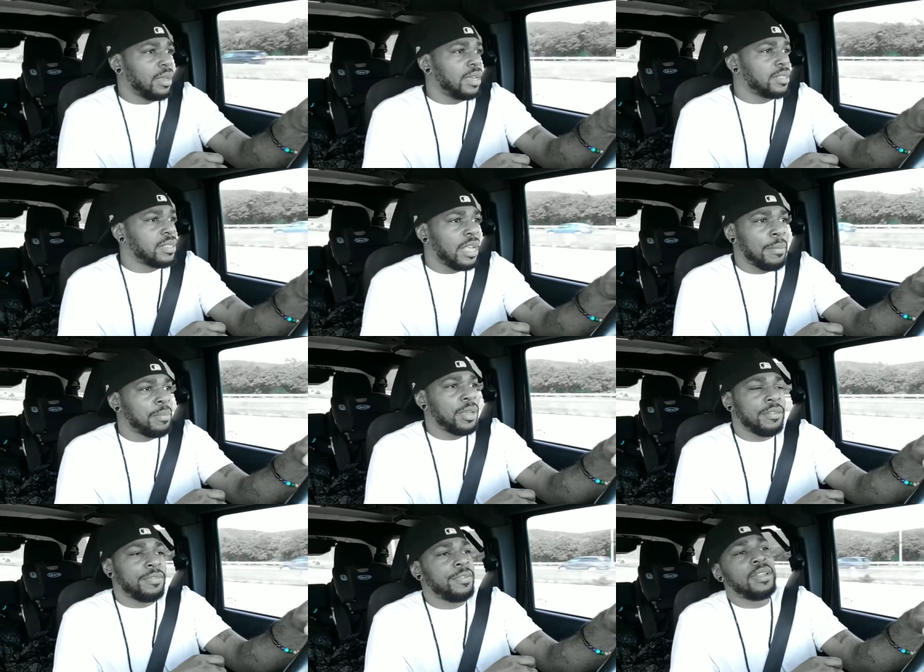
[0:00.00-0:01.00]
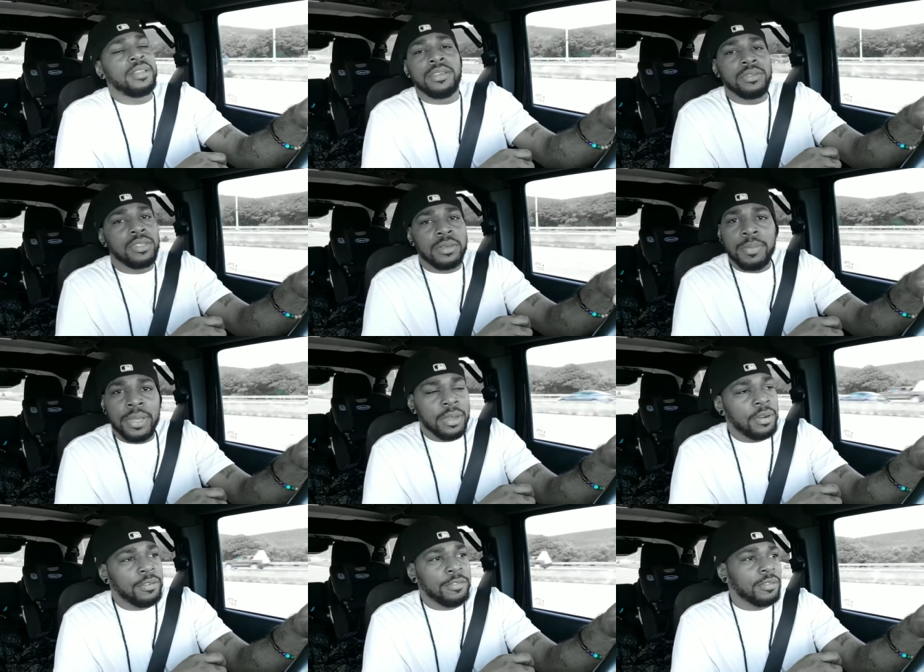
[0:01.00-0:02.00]
It's not benefiting you to be
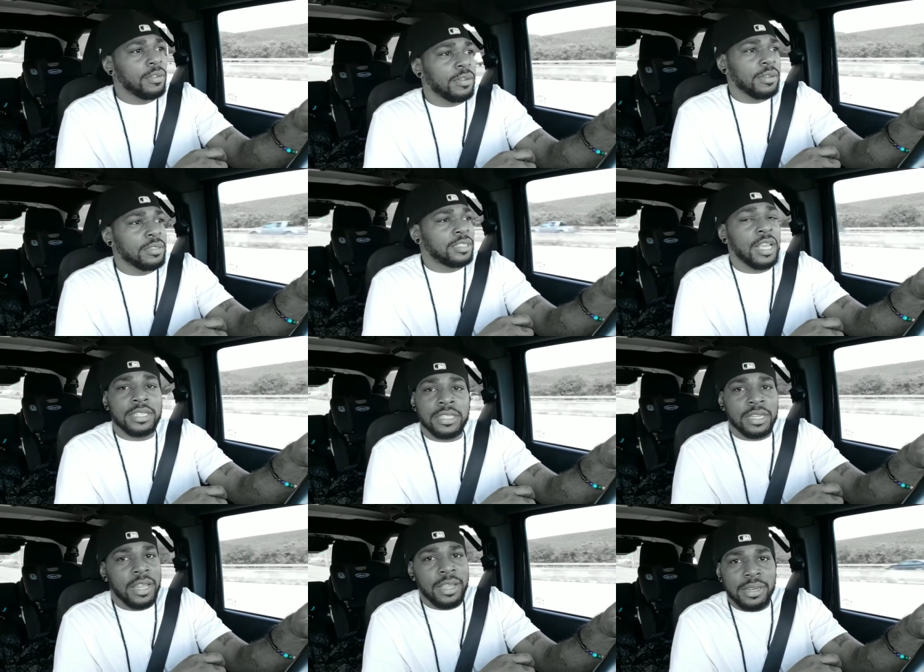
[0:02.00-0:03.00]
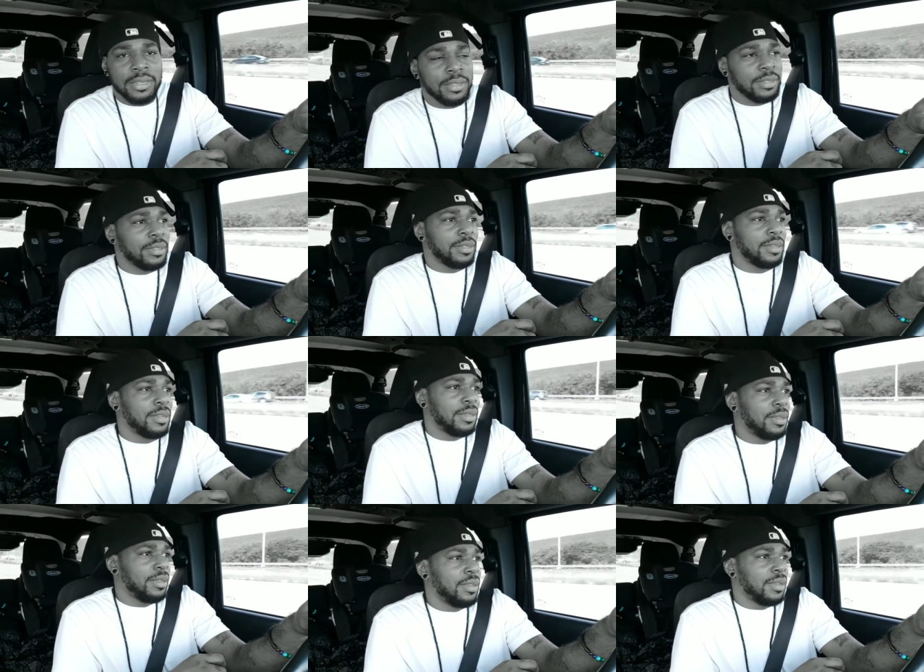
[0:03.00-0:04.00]
on Section 8
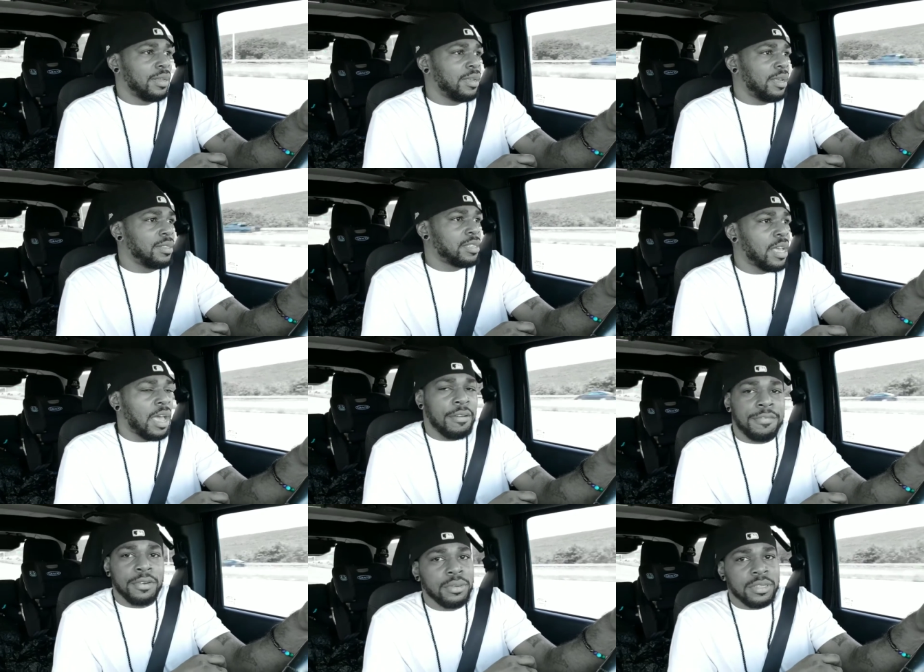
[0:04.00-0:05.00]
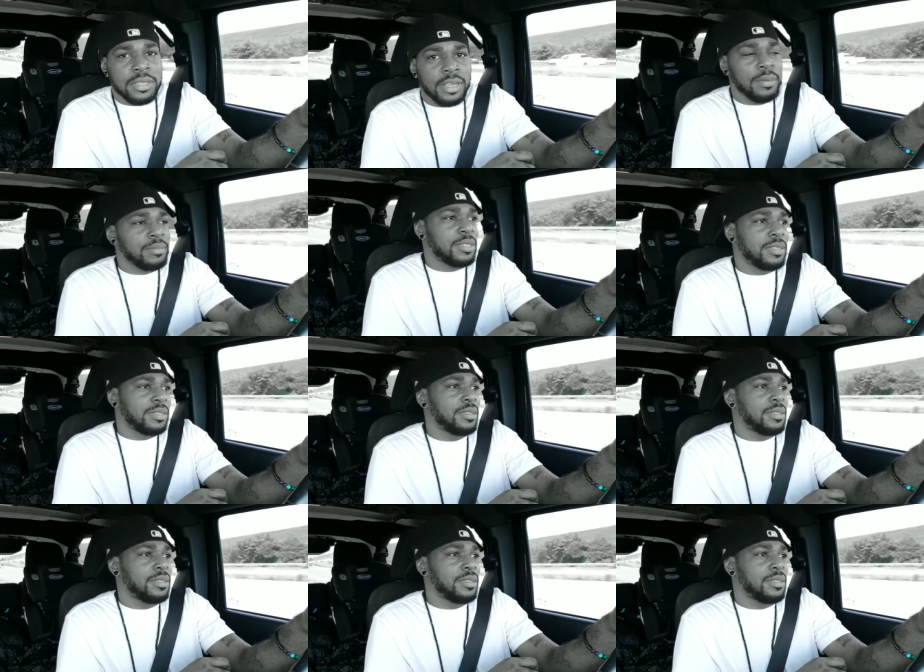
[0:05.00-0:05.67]
and to have food stamps.